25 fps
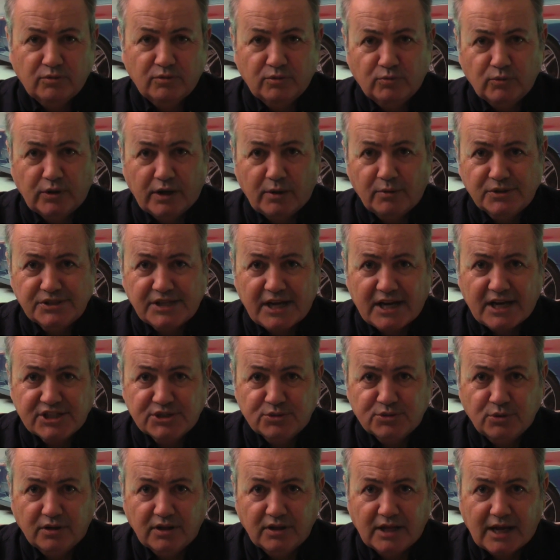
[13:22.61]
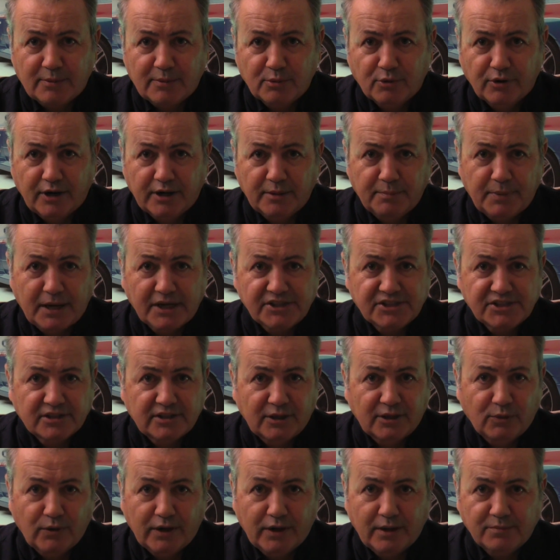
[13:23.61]
When I was asked to elaborate, I
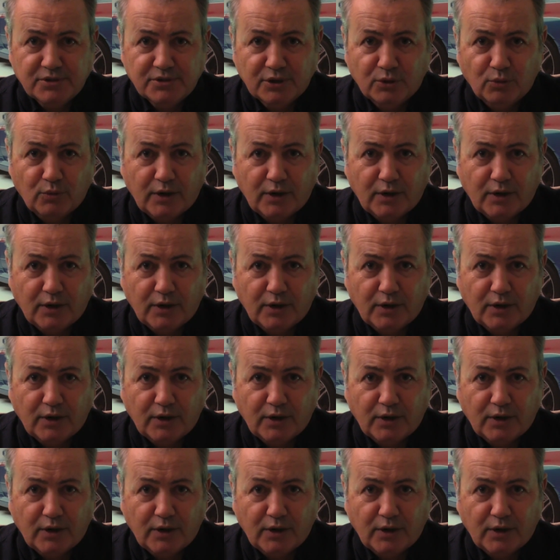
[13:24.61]
basically went up to the